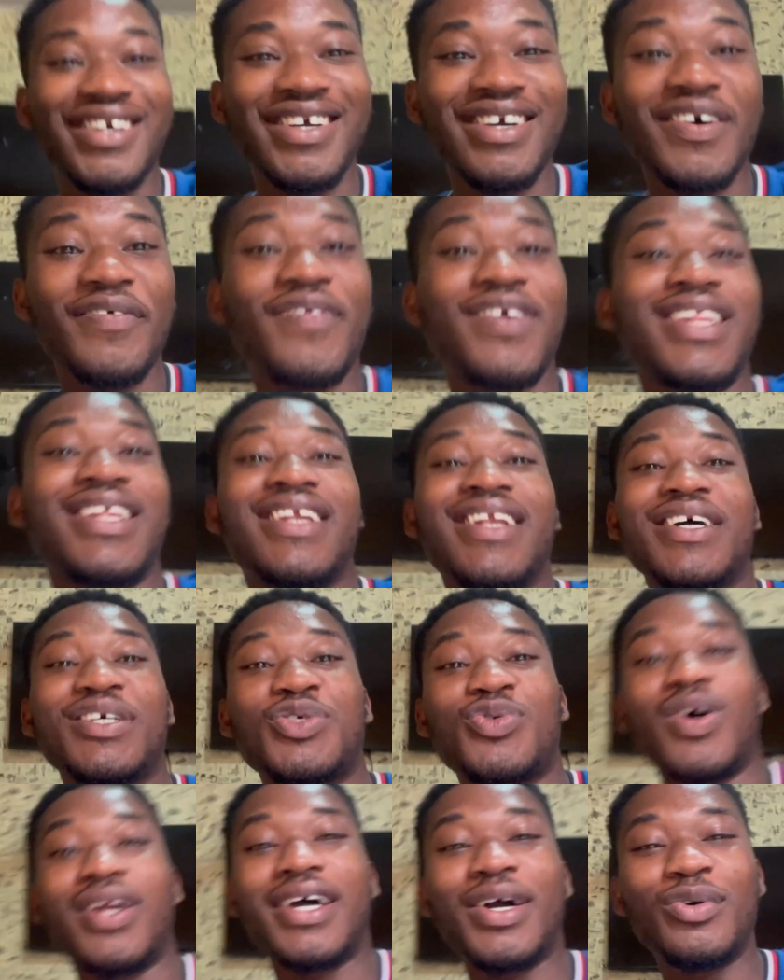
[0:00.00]
For the next
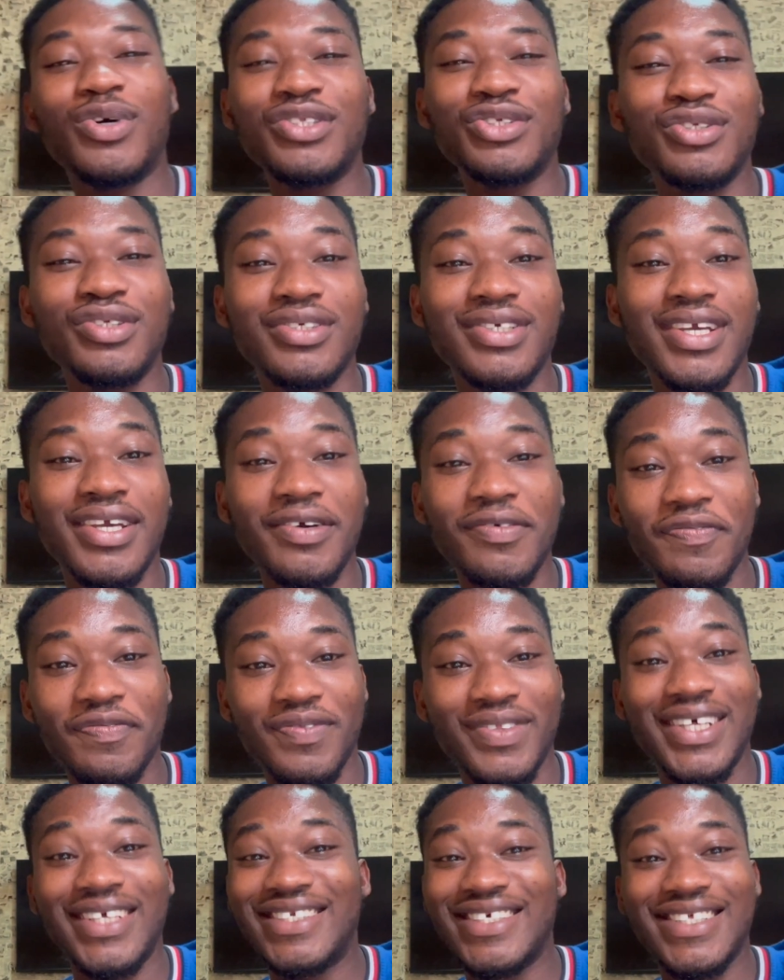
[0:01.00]
one, I wanted to give
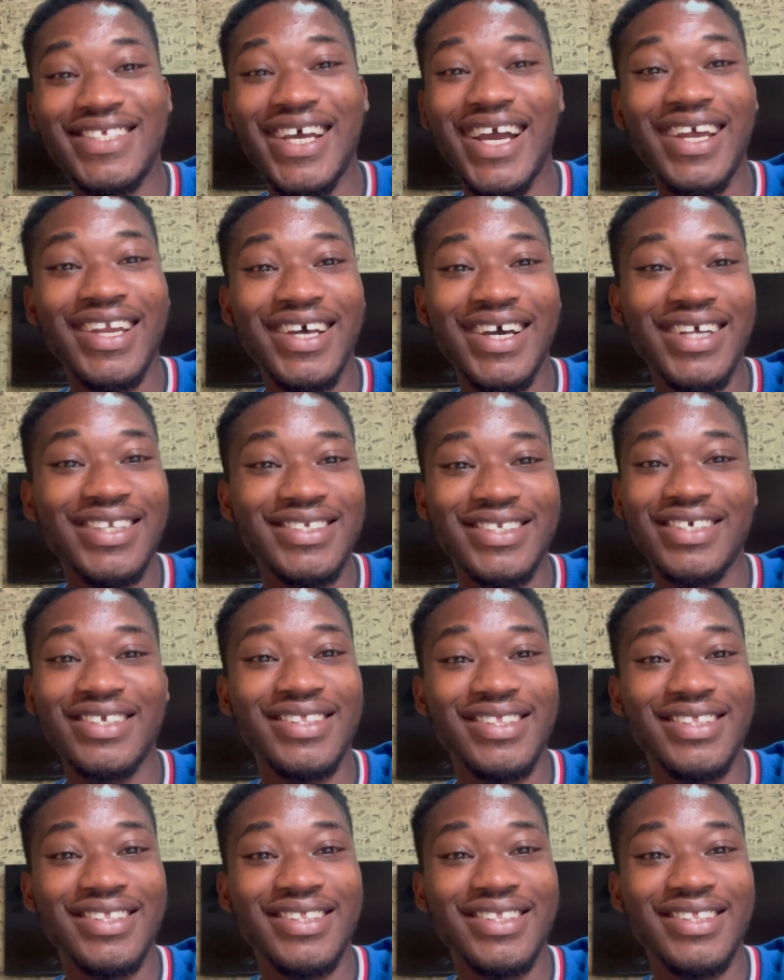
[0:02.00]
the designer did